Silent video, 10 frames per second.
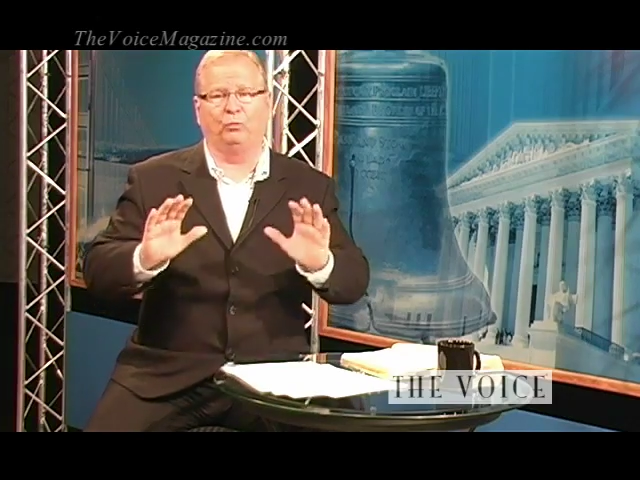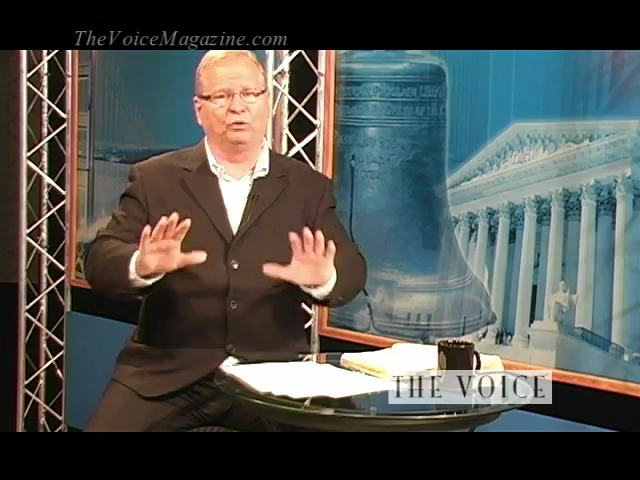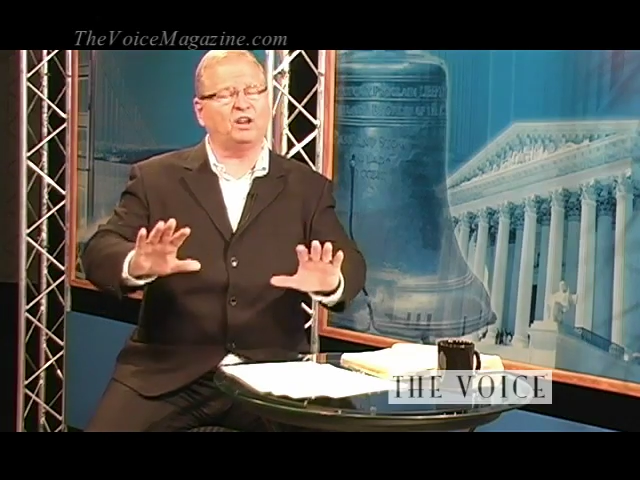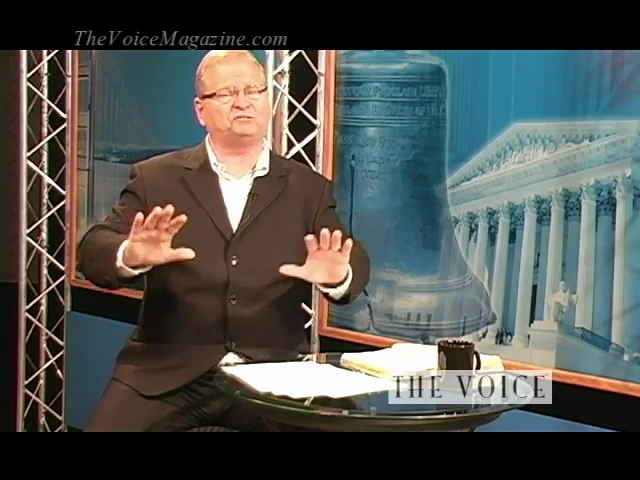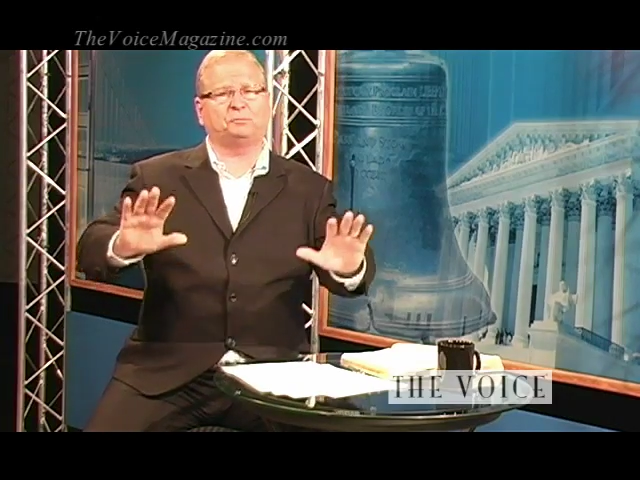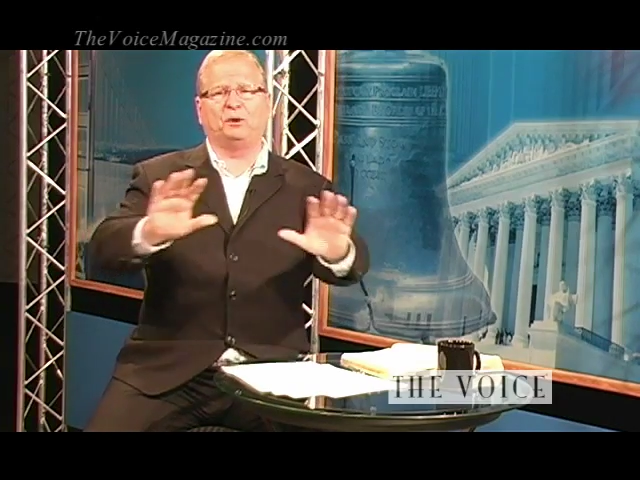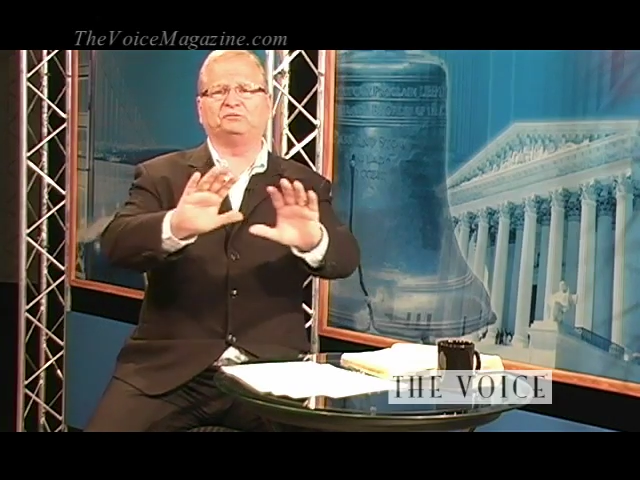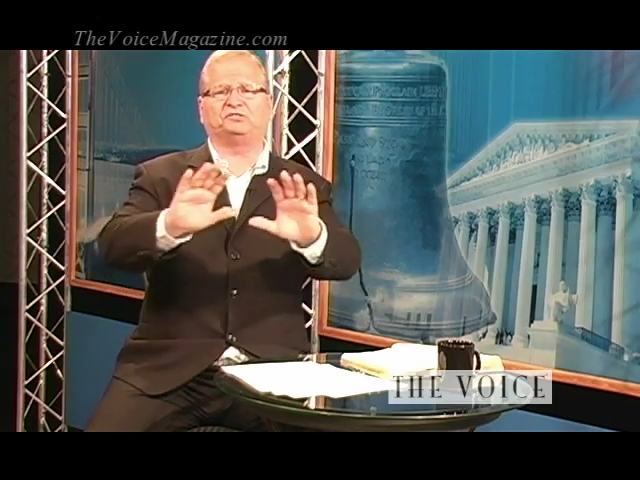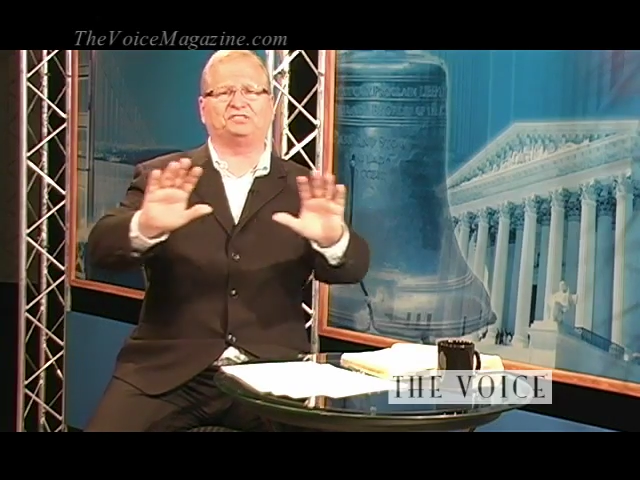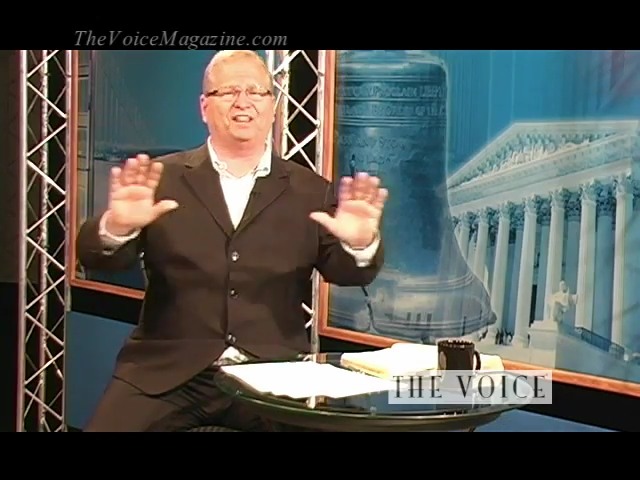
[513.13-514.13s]
and we're not
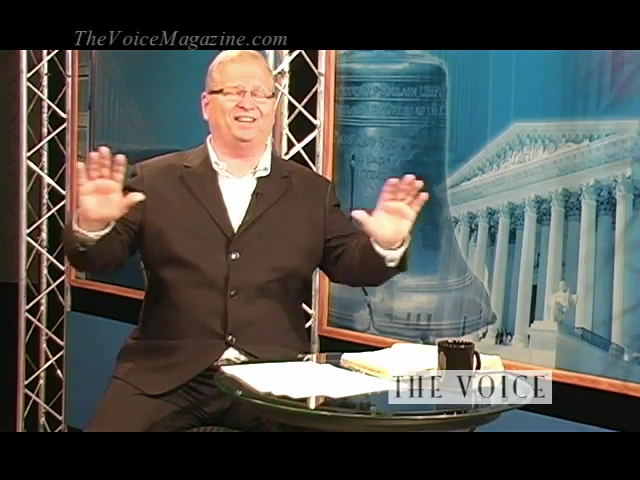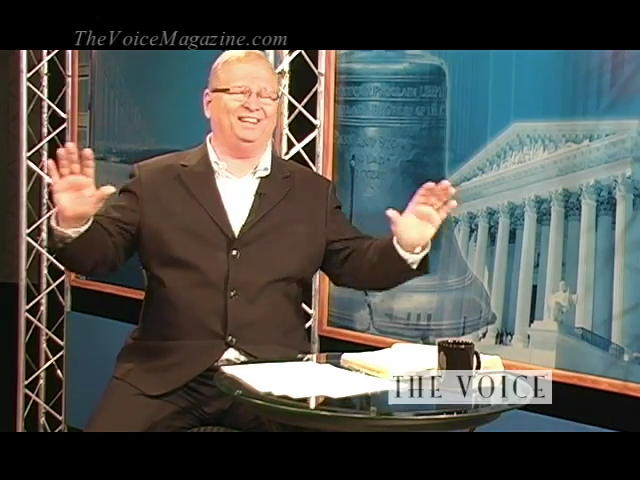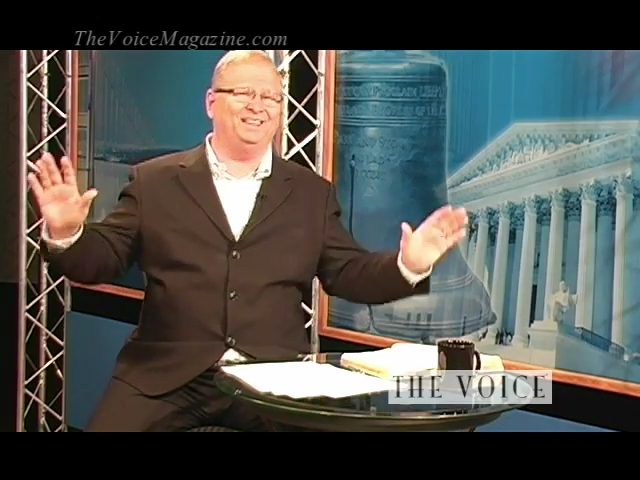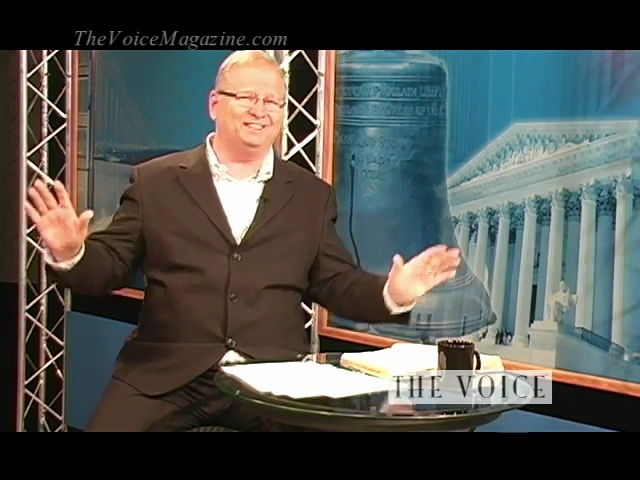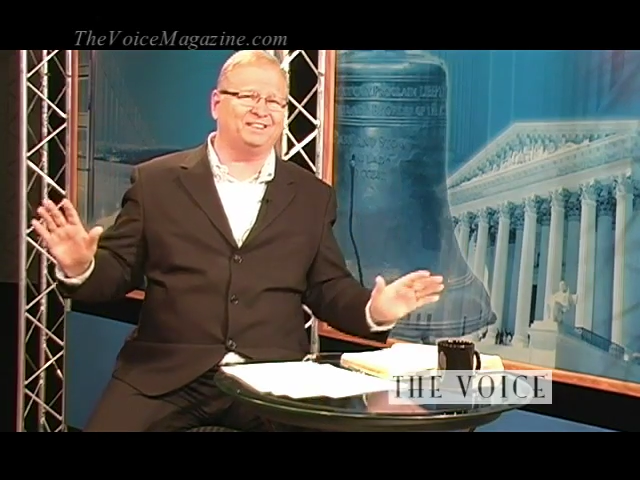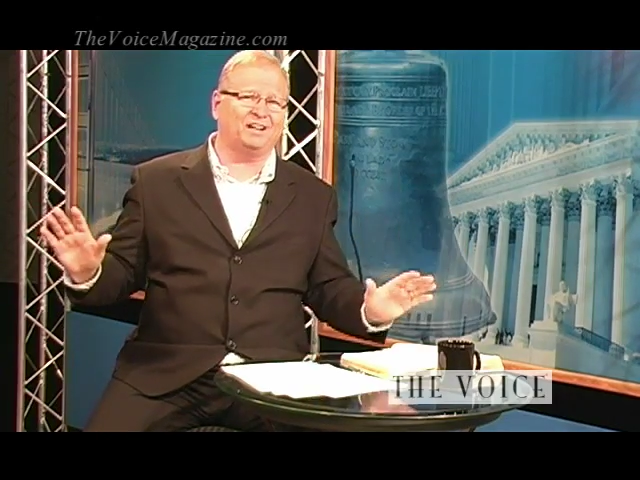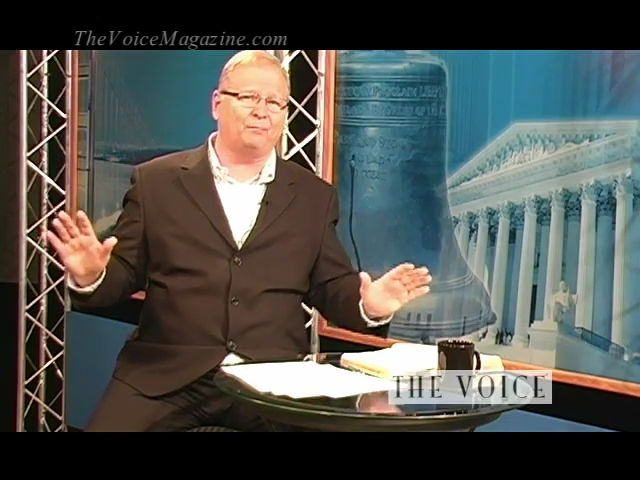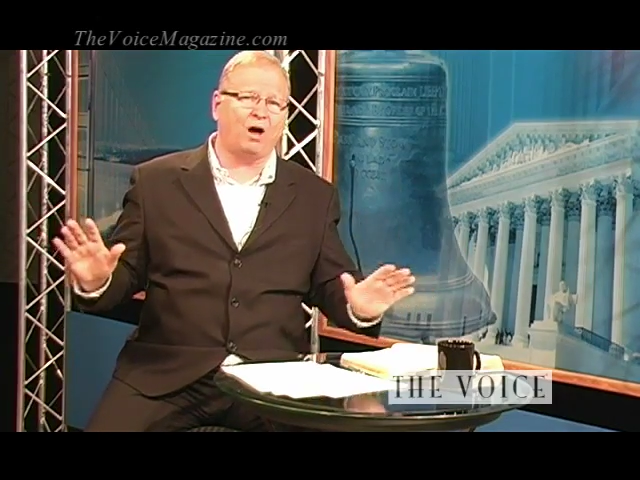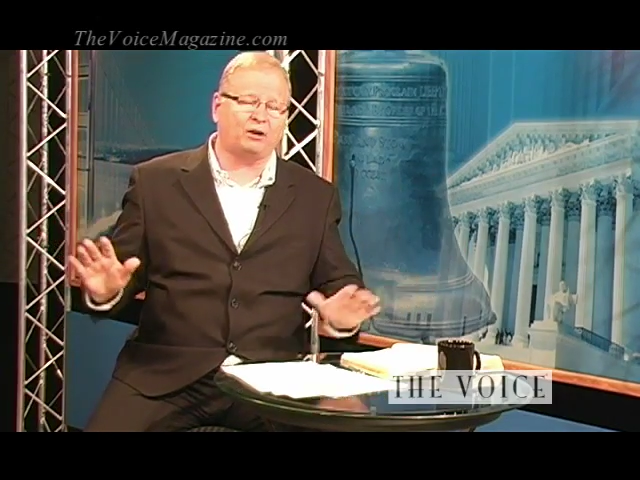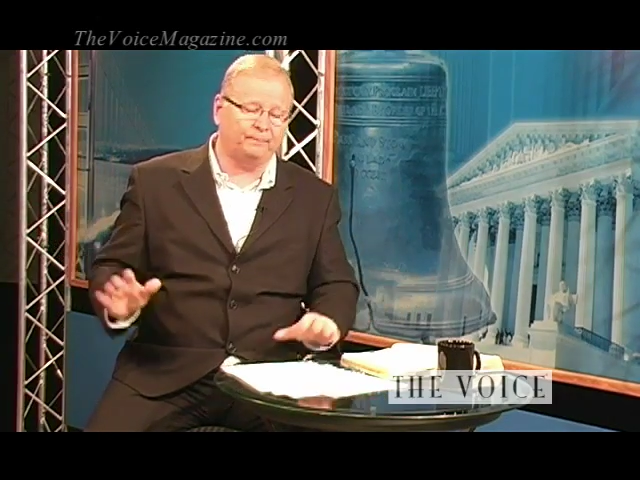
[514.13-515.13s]
supposed to say
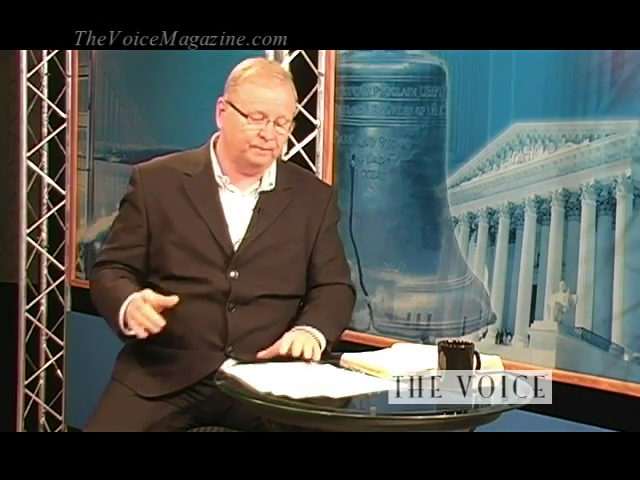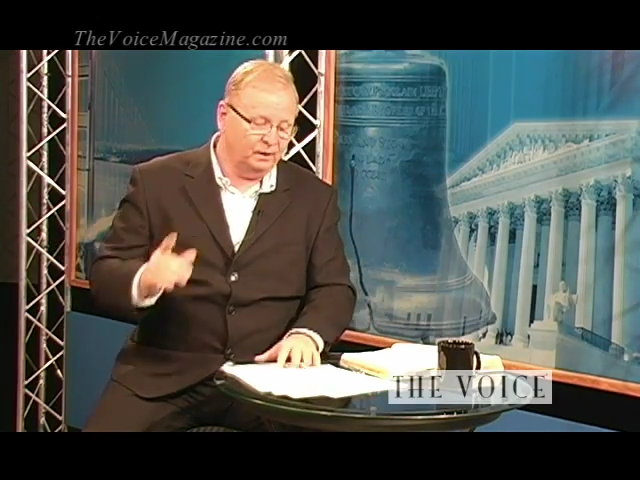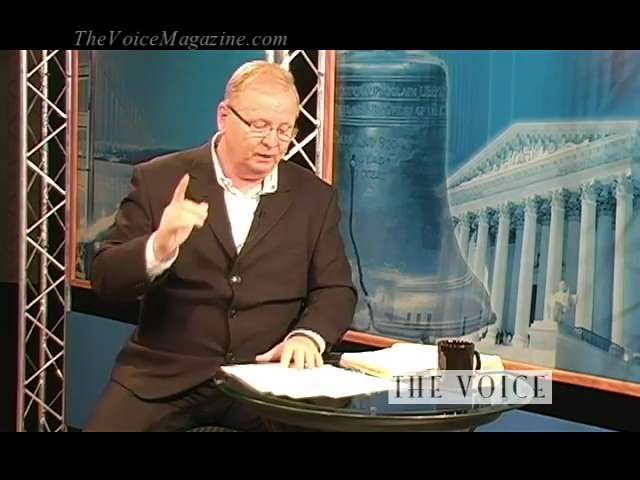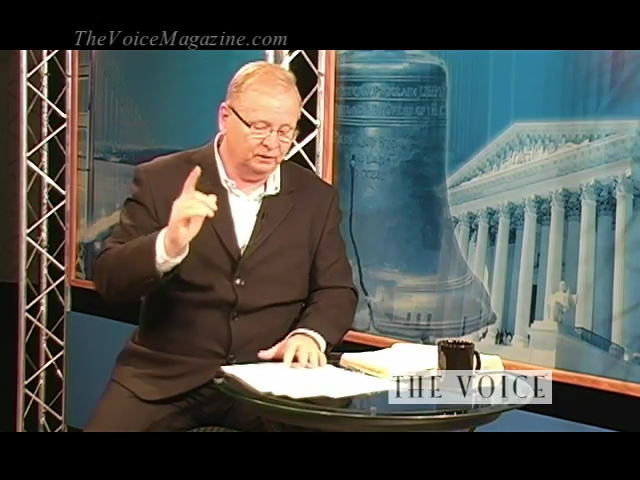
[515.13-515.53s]
anything about it.